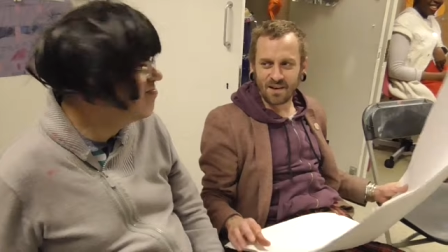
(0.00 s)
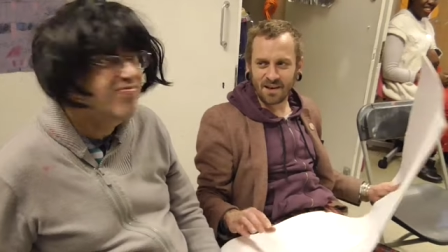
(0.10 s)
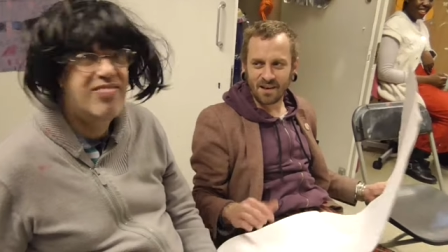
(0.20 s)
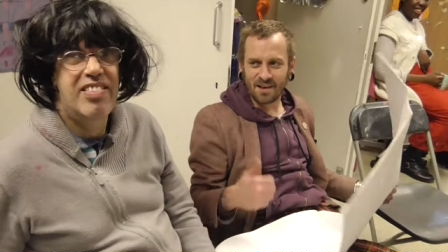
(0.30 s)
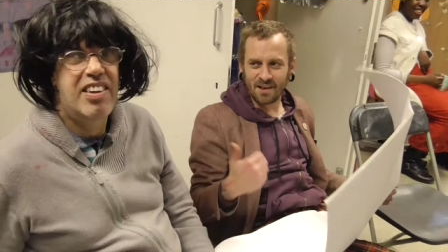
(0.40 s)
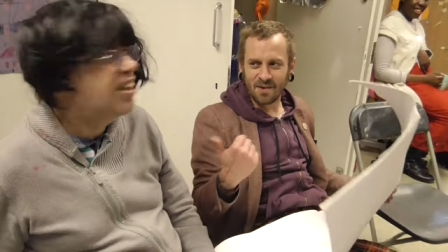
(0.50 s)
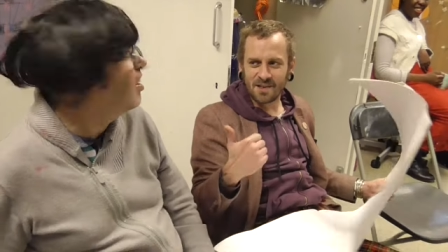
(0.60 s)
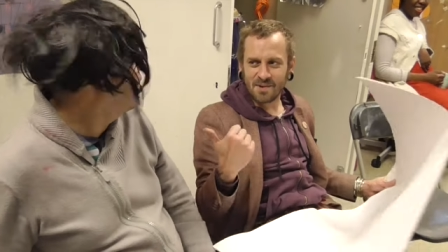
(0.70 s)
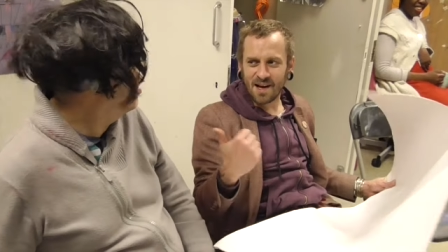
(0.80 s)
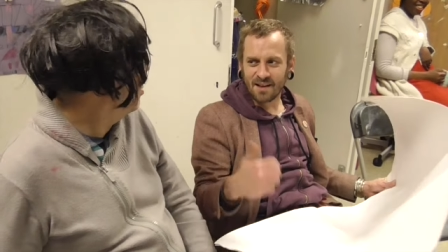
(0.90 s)
But you
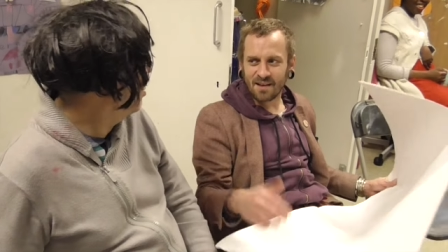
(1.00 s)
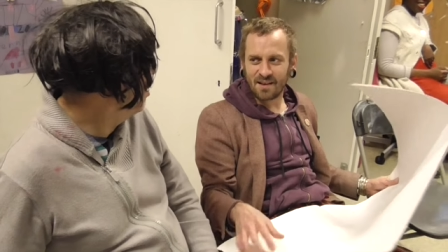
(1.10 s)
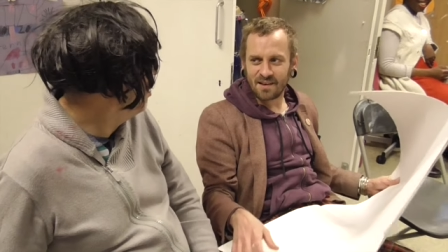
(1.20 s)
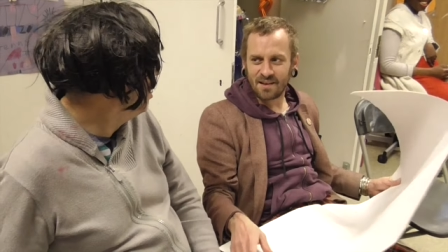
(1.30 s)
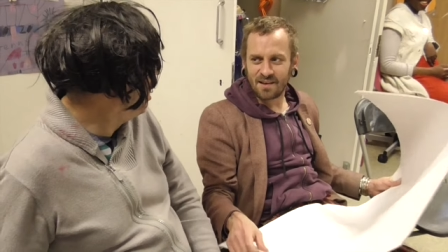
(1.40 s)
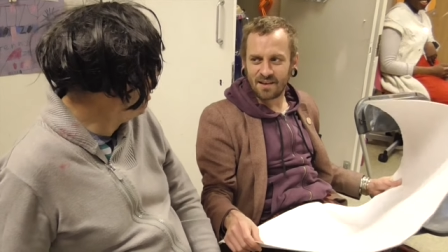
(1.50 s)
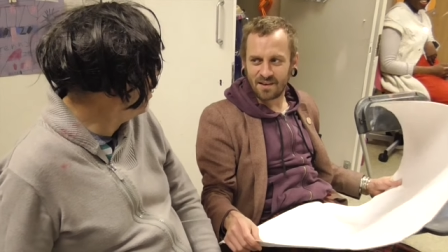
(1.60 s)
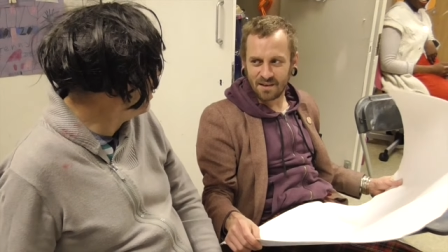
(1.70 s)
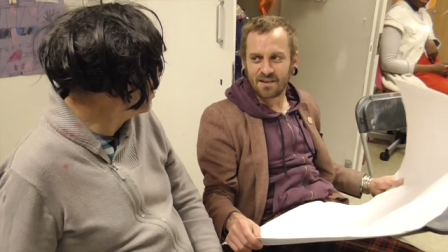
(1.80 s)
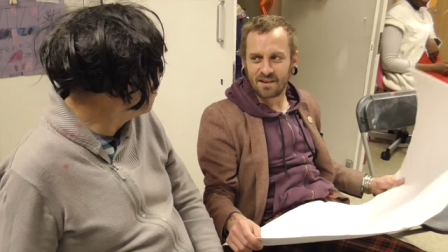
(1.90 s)
as well. Yeah,
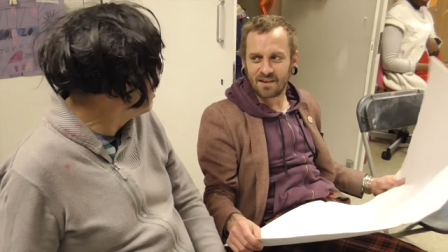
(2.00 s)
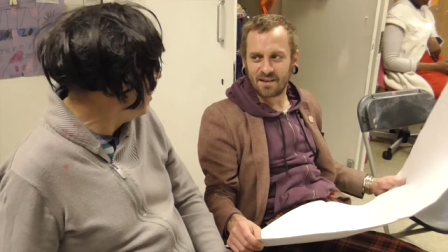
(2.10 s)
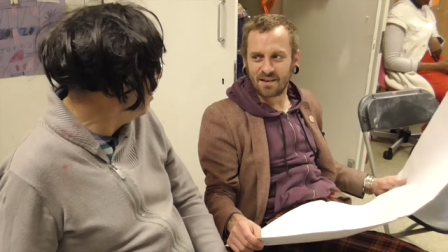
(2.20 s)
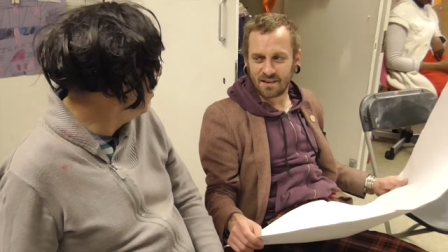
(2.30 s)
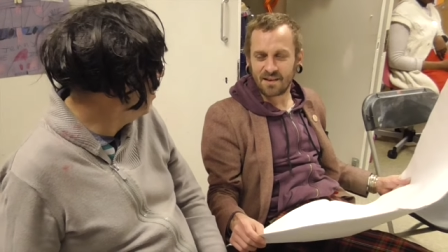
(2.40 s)
that's me.